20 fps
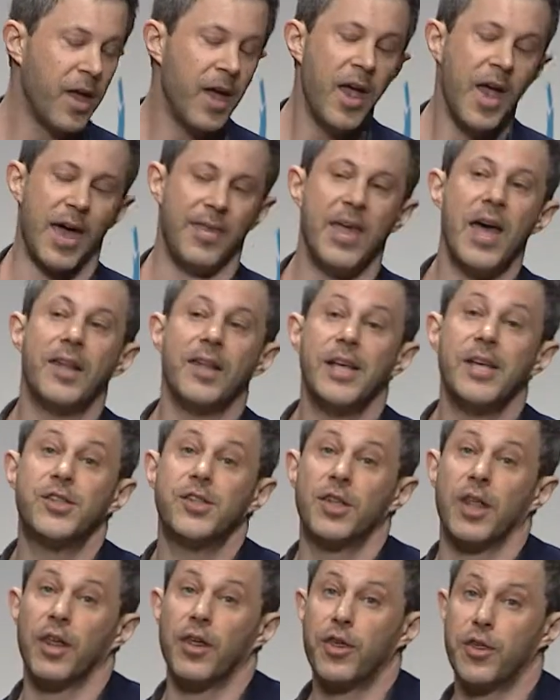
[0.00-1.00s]
And that leads
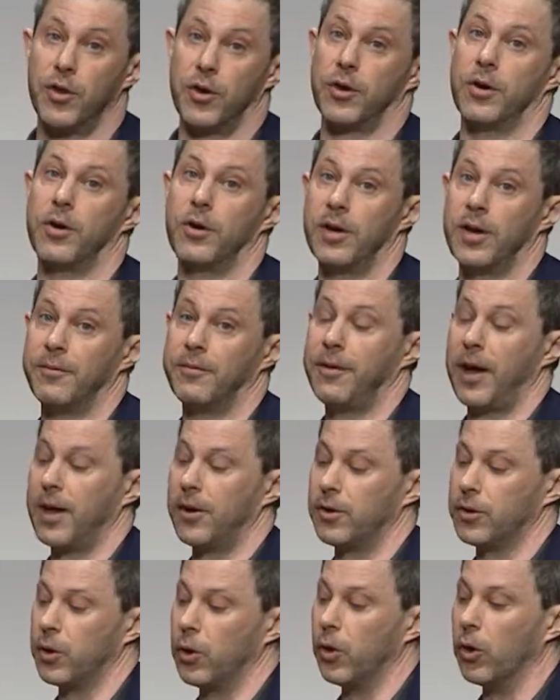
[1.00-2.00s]
to the third and
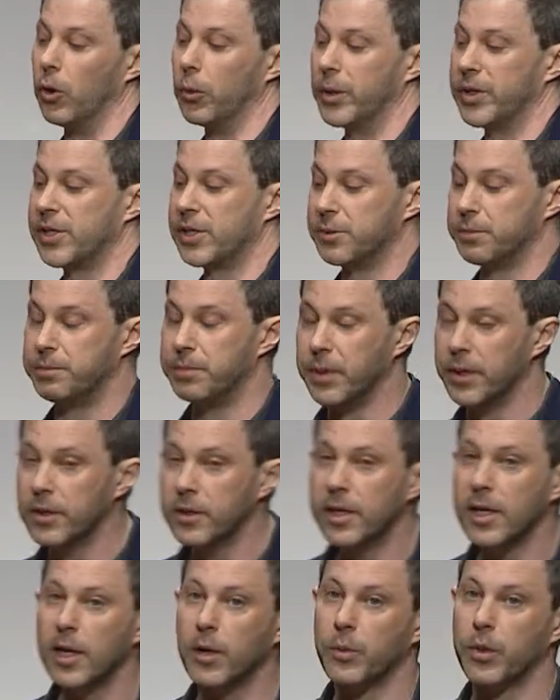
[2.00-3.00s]
final goal, which is
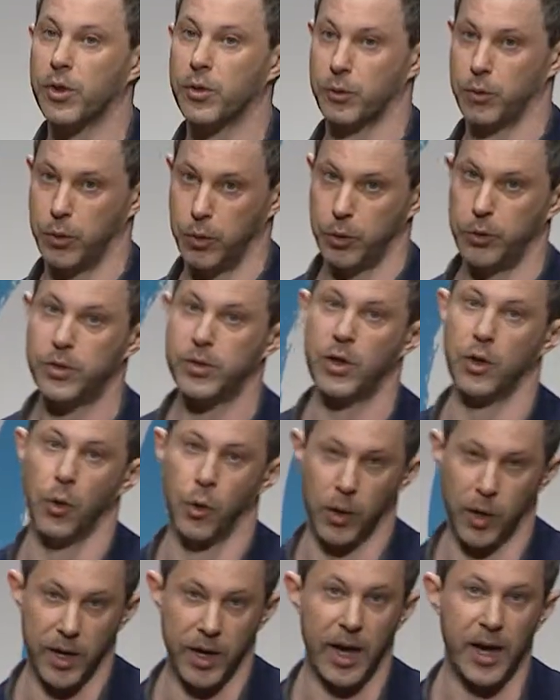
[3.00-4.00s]
building with roots in
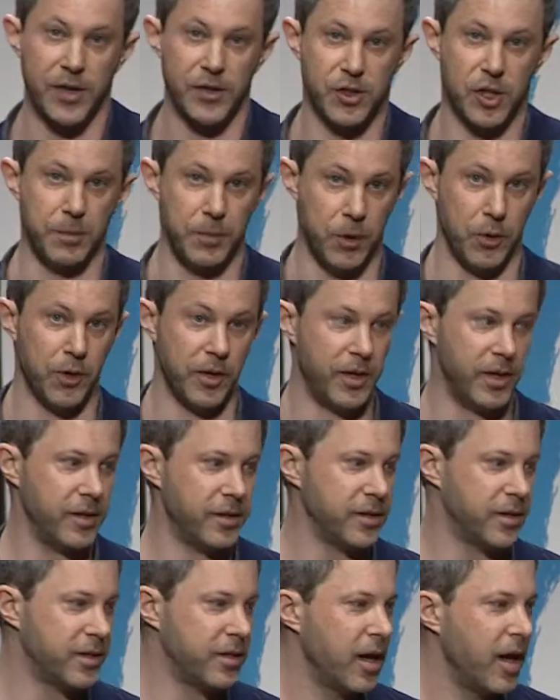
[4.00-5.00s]
organized
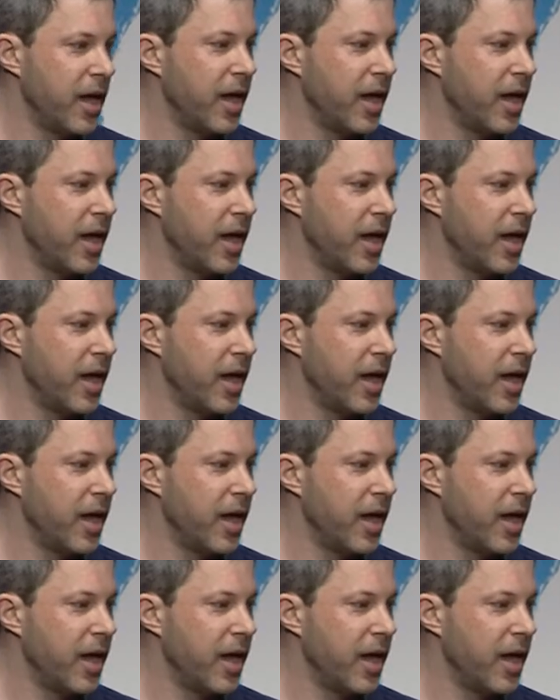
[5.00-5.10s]
communities.